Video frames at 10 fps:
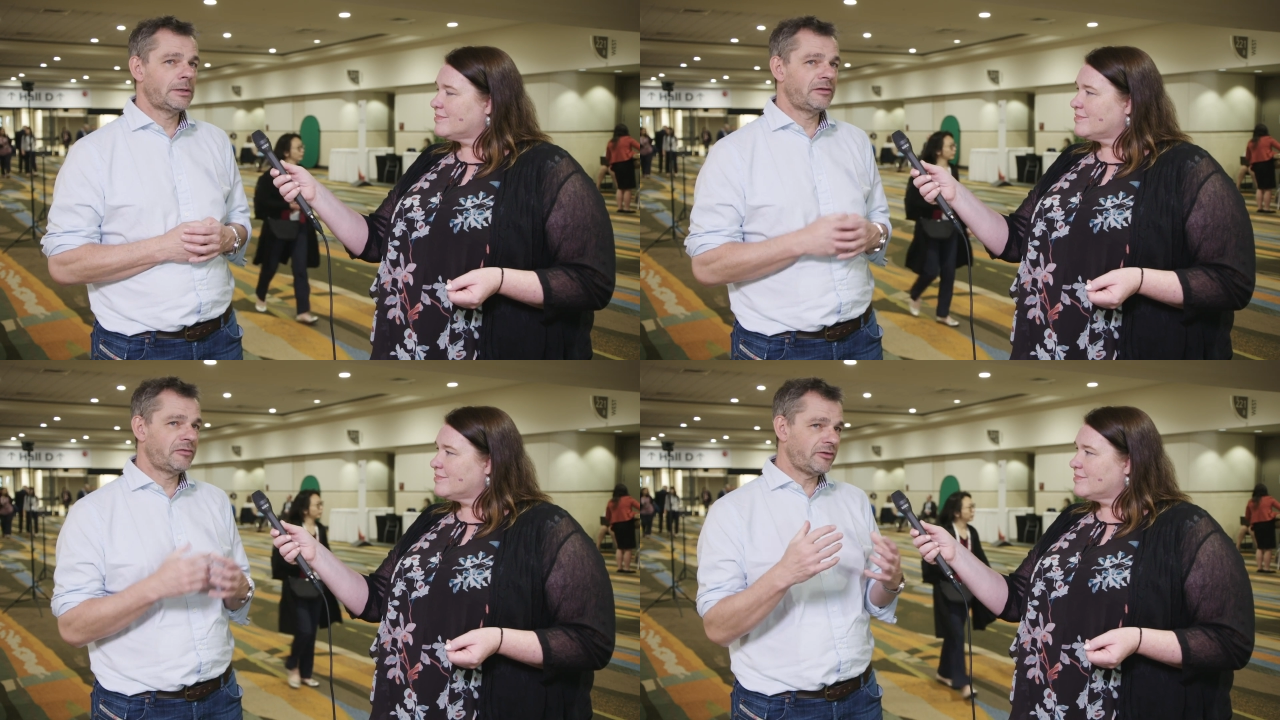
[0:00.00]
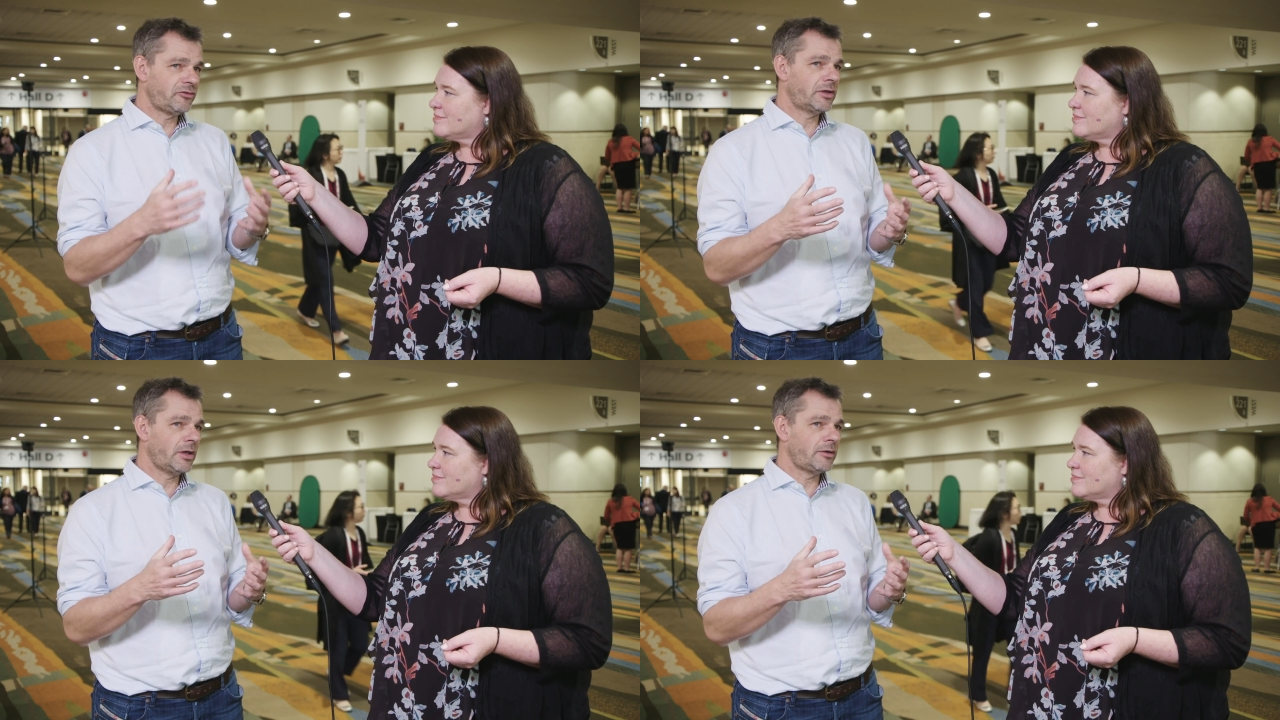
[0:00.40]
Speaker 1: and if that's
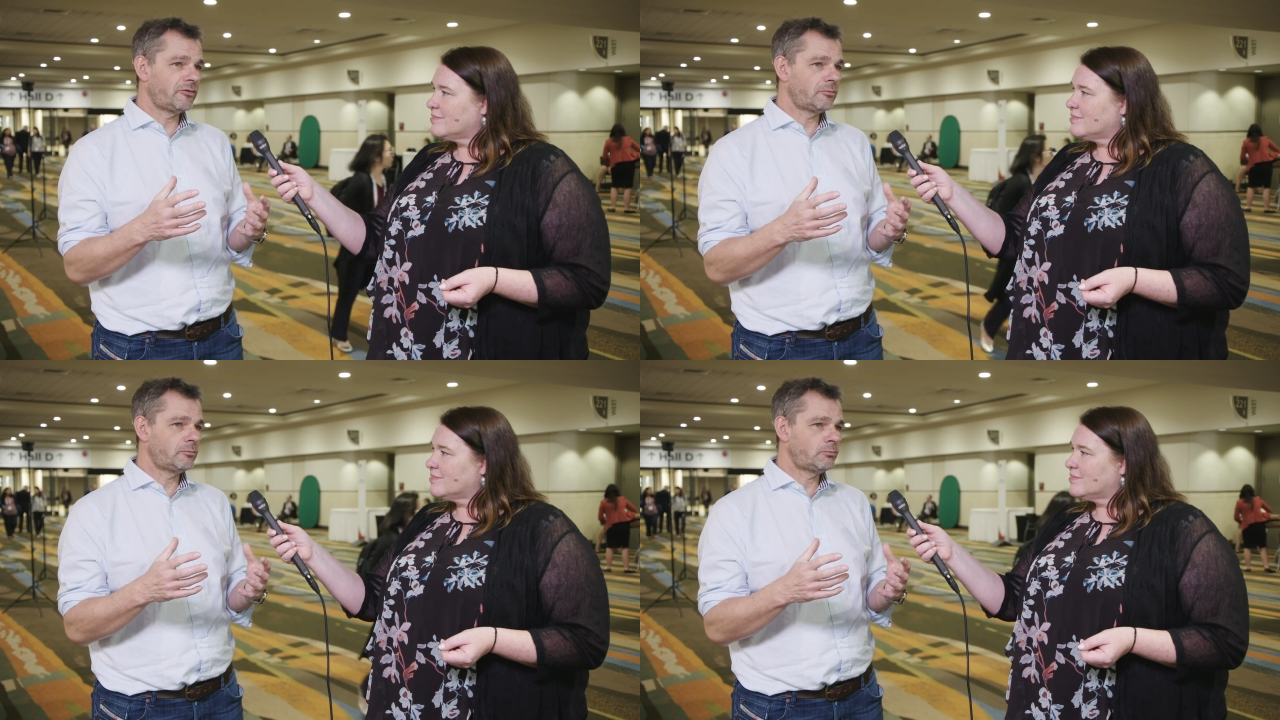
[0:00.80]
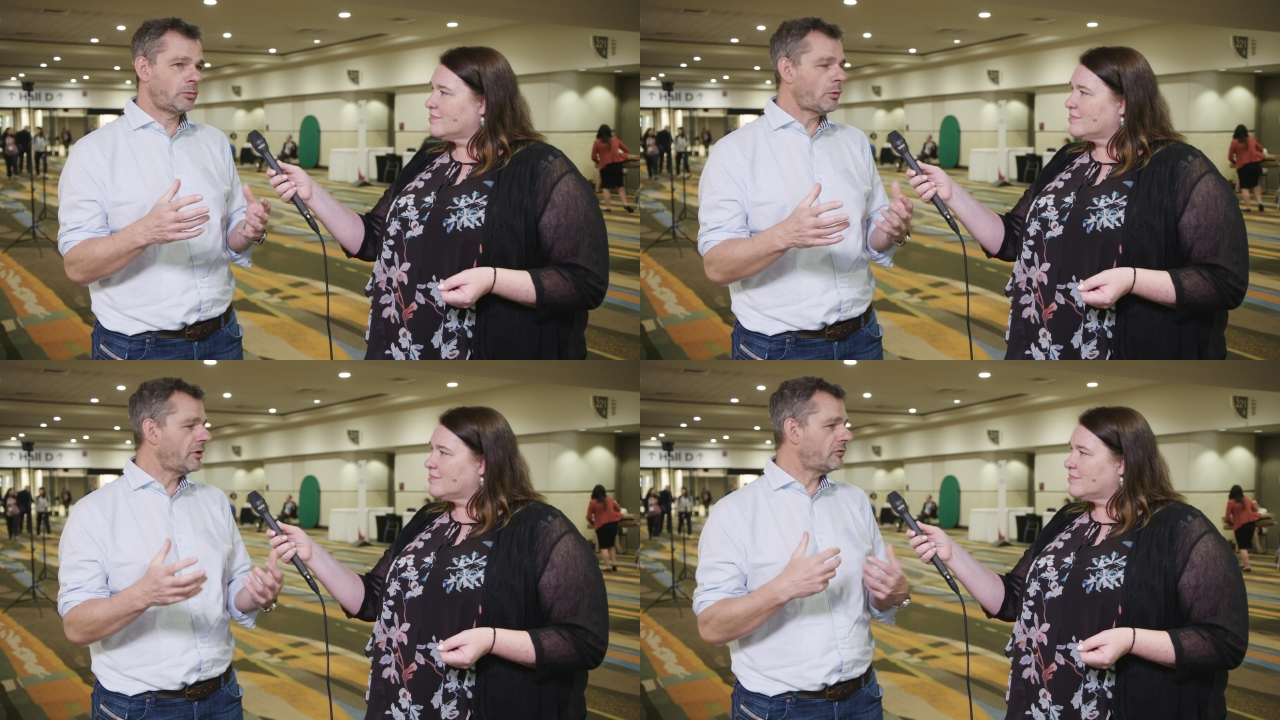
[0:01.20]
the case,
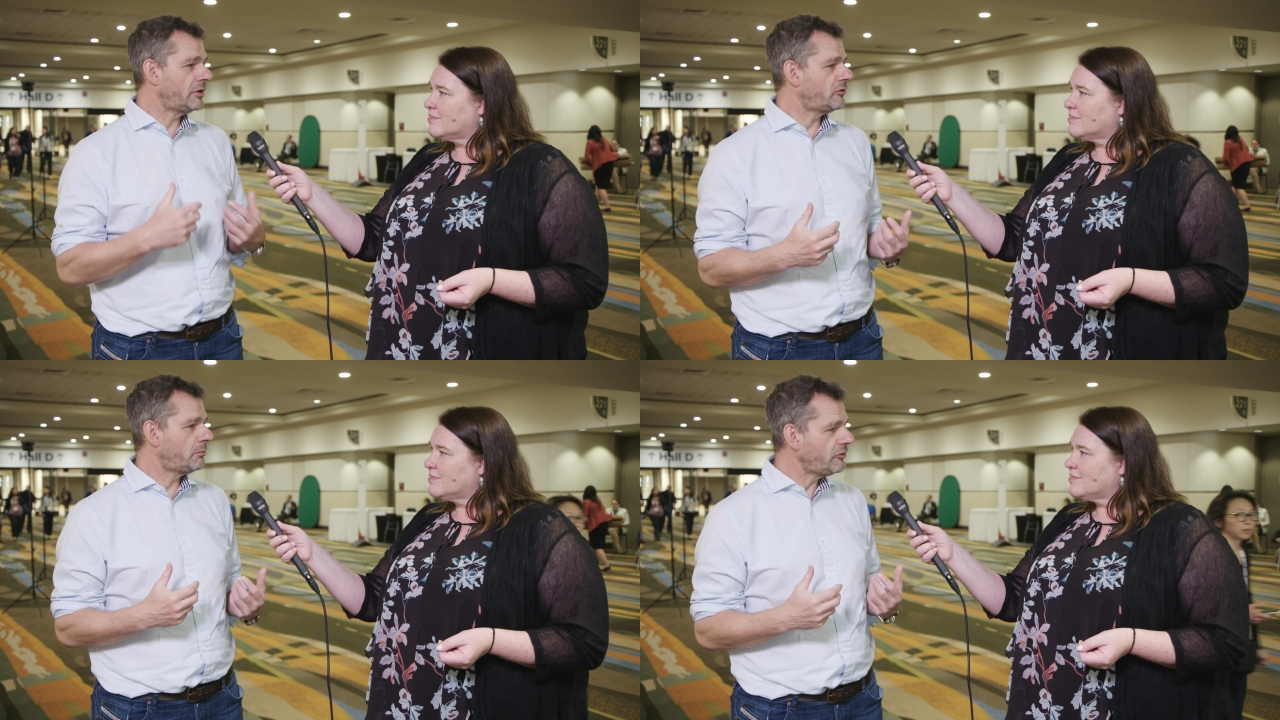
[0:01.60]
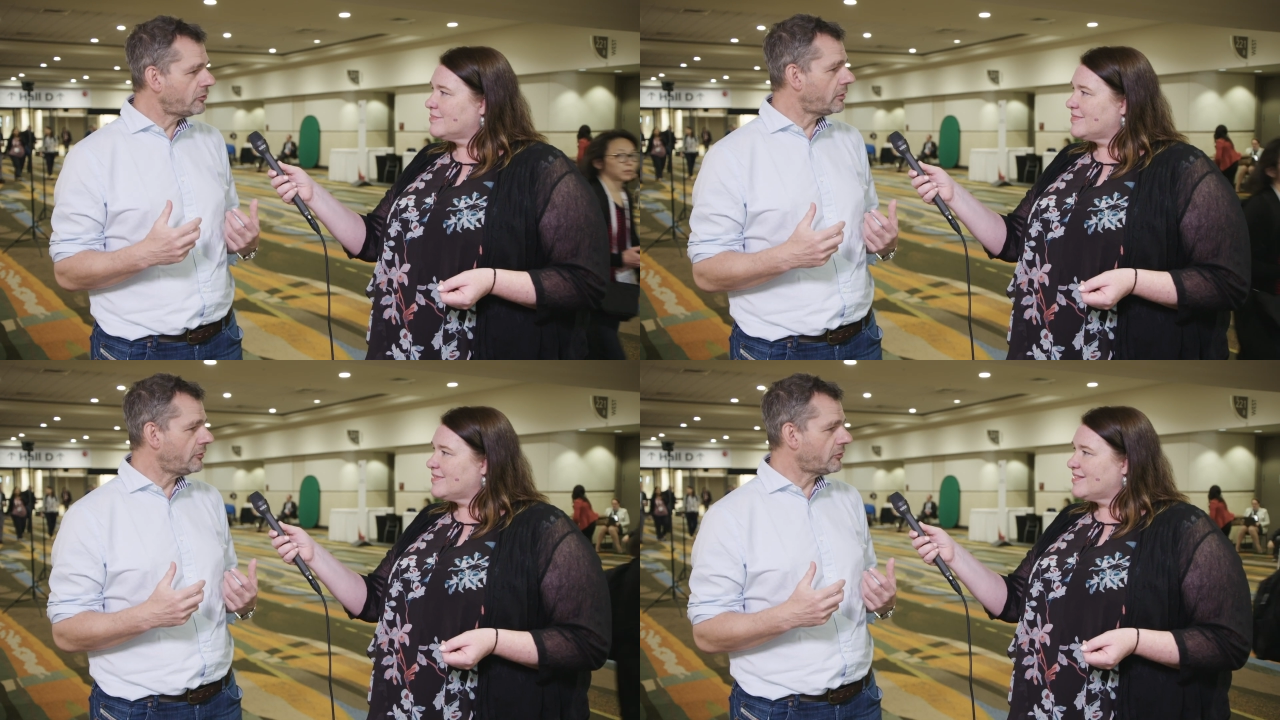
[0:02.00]
we won't even need to
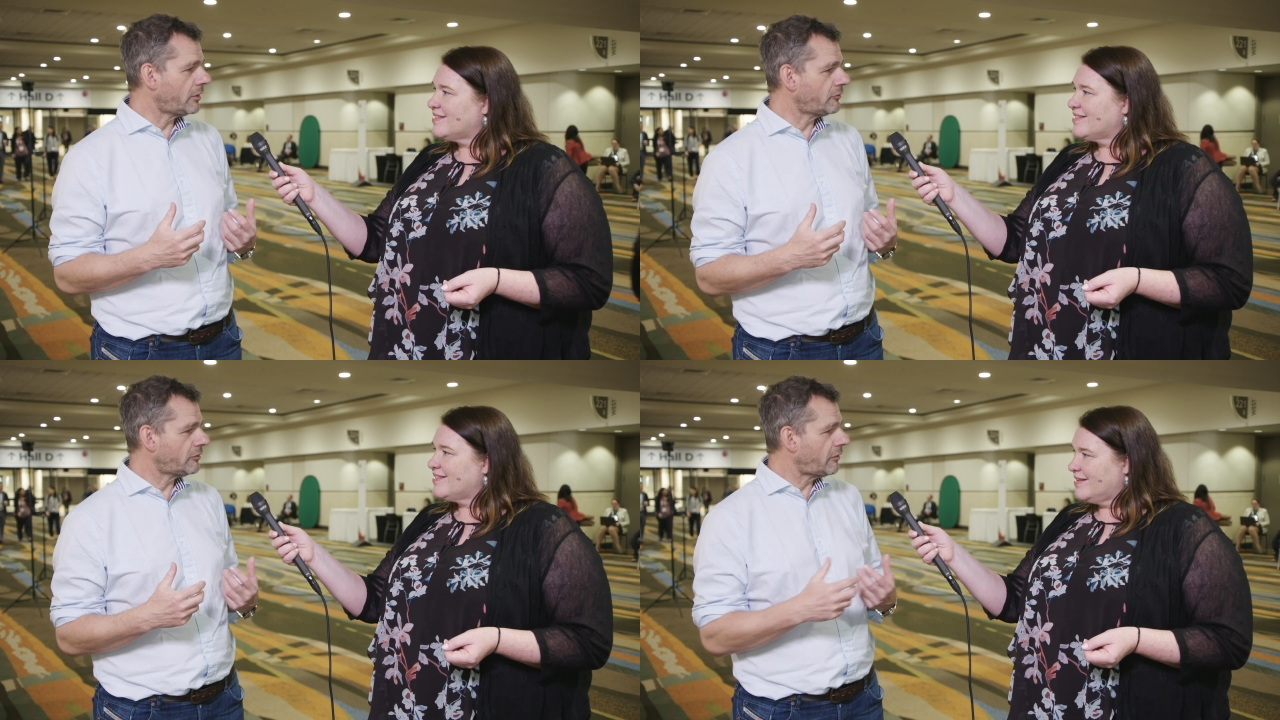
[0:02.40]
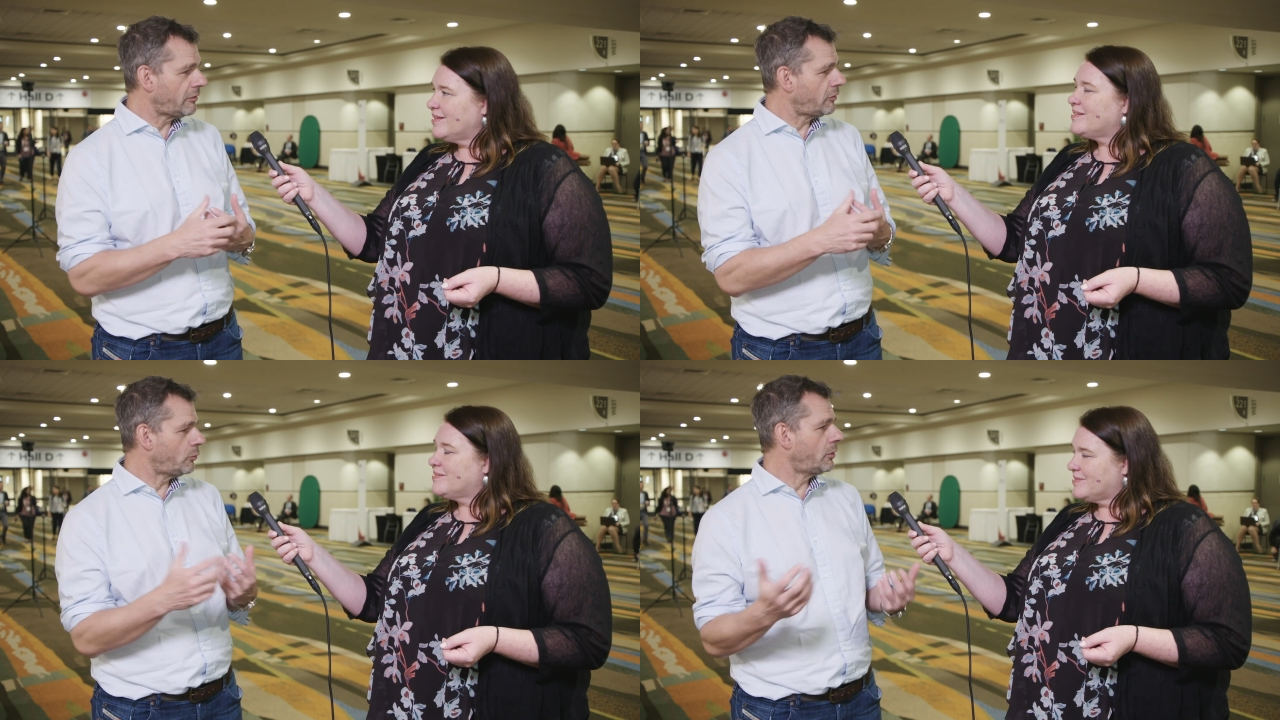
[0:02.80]
measure these things if, if it